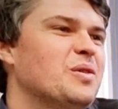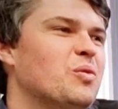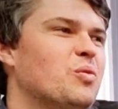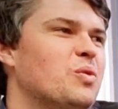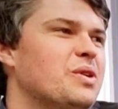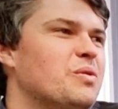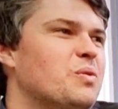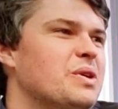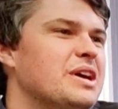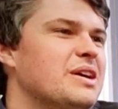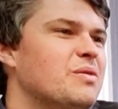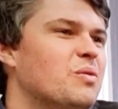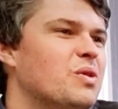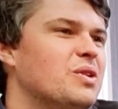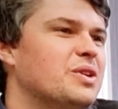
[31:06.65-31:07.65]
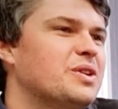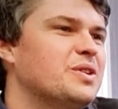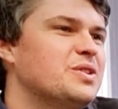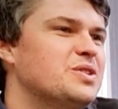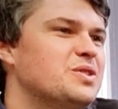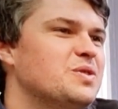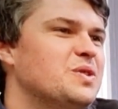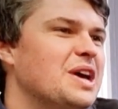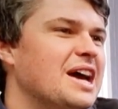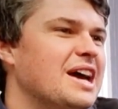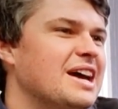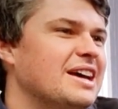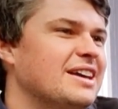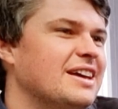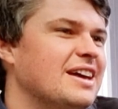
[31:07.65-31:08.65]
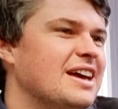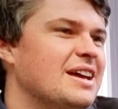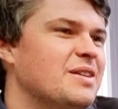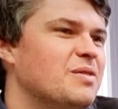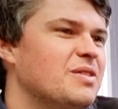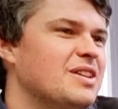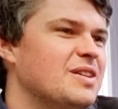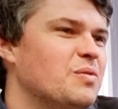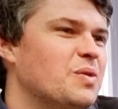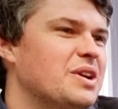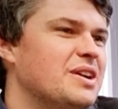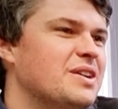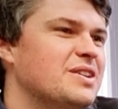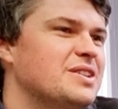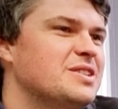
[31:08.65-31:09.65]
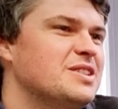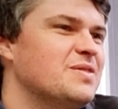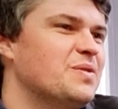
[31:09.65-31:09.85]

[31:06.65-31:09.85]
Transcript: What could you hack, and where are